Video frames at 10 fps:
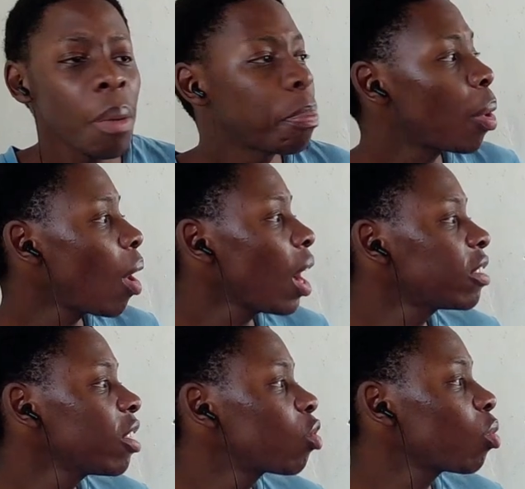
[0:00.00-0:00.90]
Bro, I
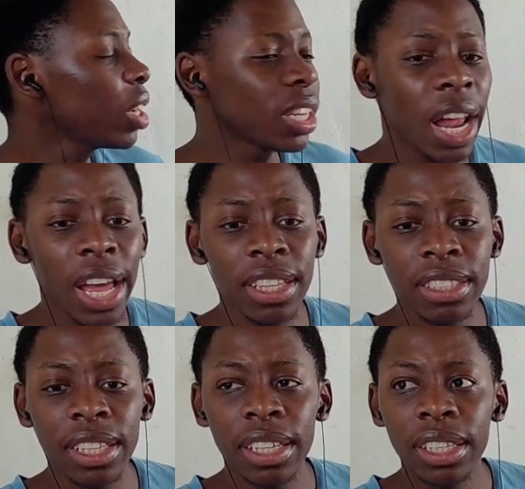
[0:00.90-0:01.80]
just
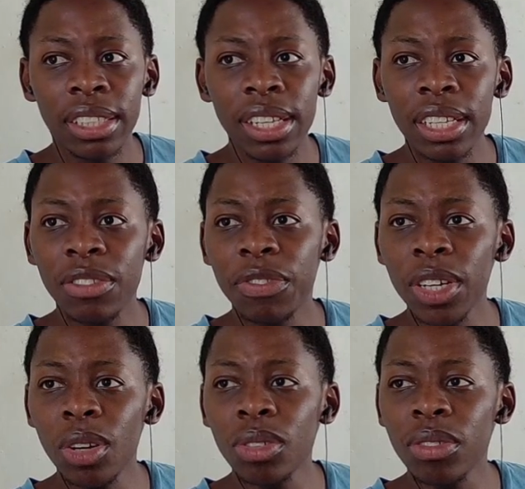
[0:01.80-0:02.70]
realized there's
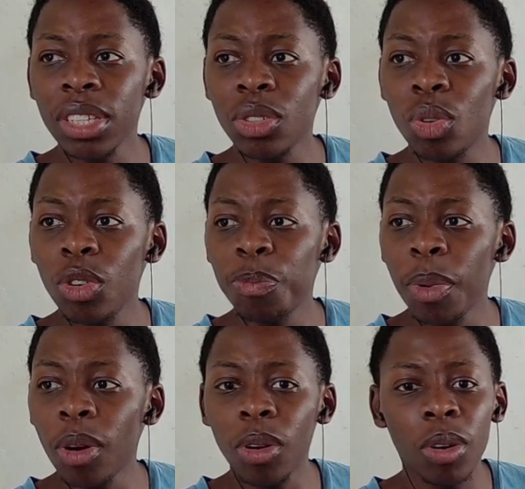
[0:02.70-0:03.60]
videos of this
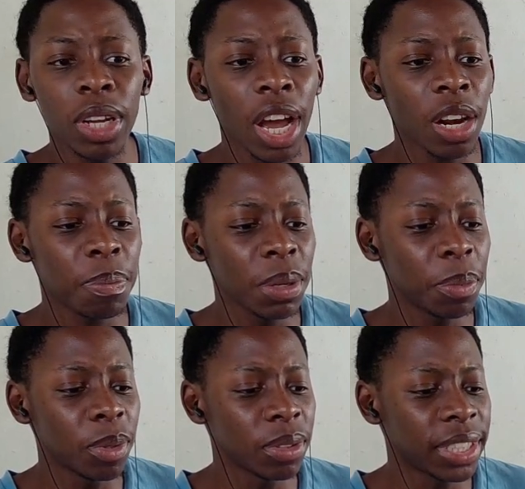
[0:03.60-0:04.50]
goofball calling other
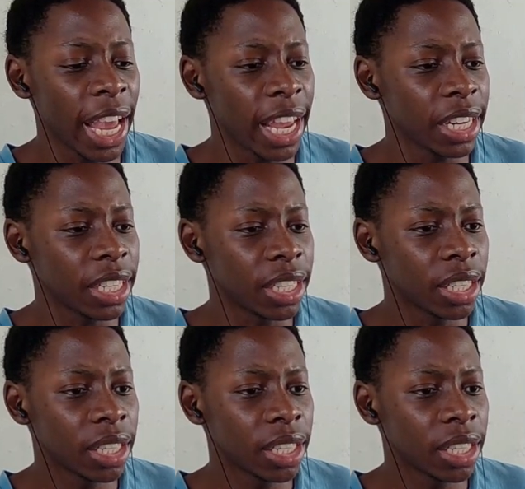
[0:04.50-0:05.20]
people daddy.